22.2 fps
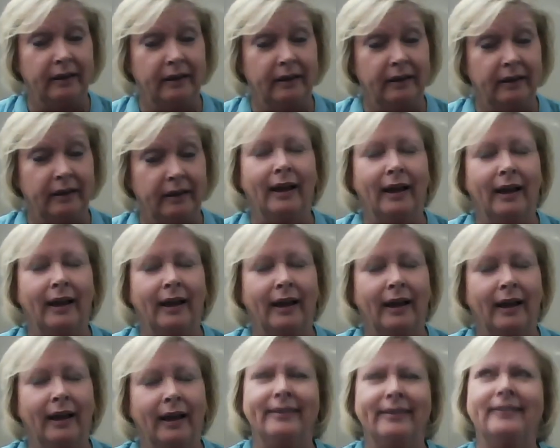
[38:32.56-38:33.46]
had the
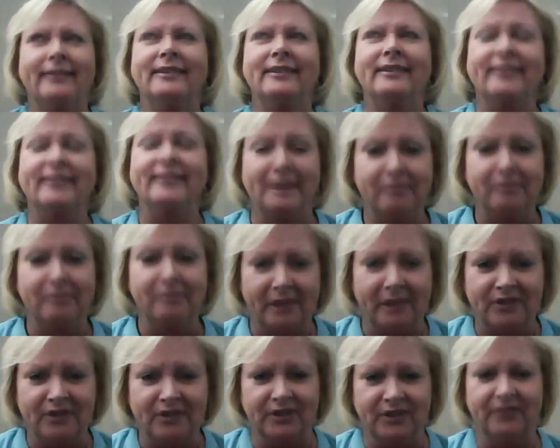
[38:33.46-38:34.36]
distinct
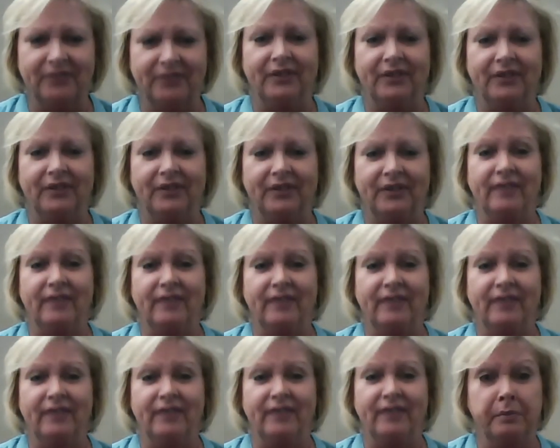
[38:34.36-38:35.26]
pleasure of interviewing
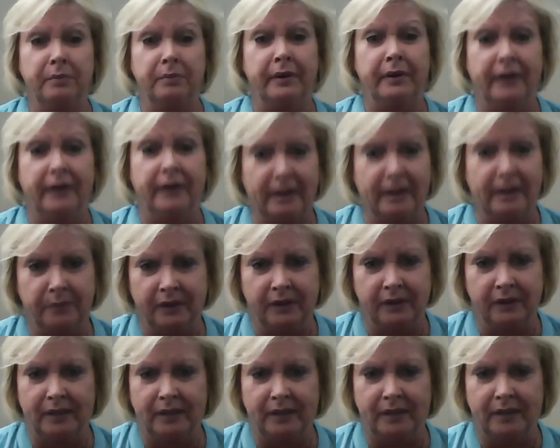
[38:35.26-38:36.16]
Marianne
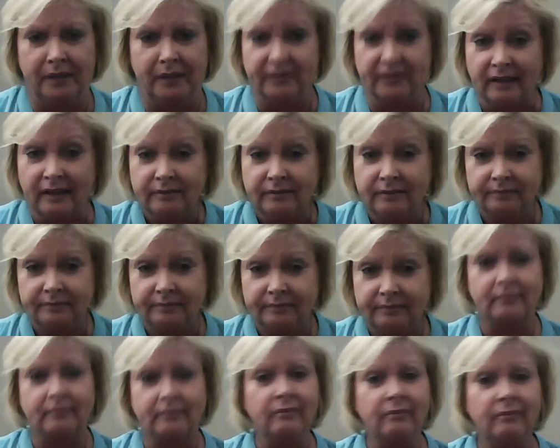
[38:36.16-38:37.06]
Williamson
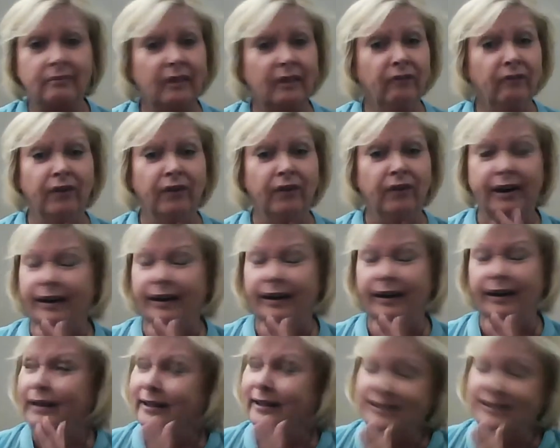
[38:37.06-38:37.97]
for a
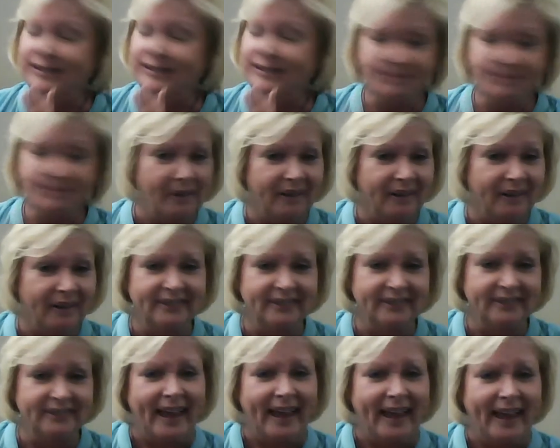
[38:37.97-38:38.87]
small
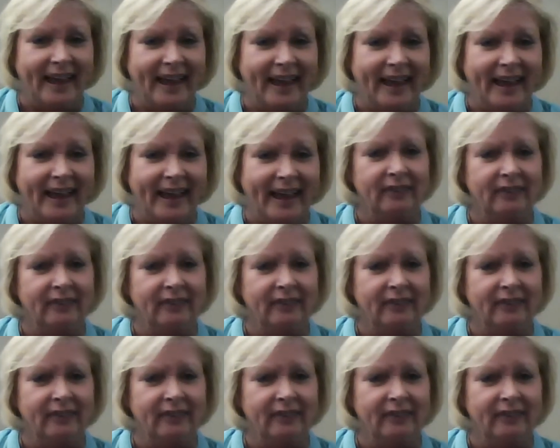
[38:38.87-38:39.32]
10 minutes,